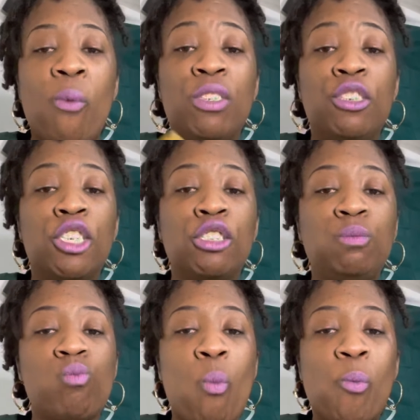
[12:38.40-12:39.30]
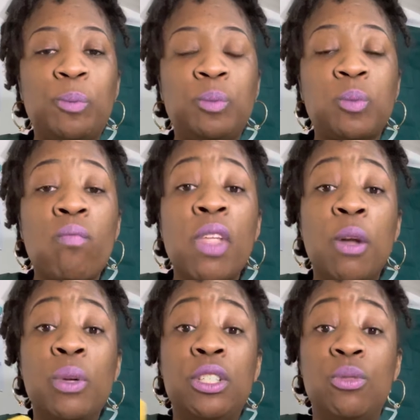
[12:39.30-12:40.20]
Mm -mm,
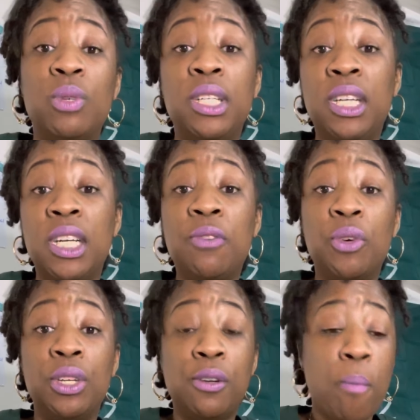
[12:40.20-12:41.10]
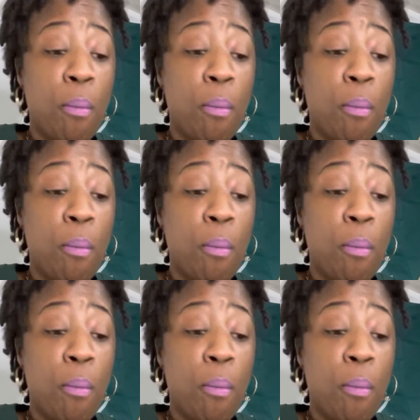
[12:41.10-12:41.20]
which is really good for you.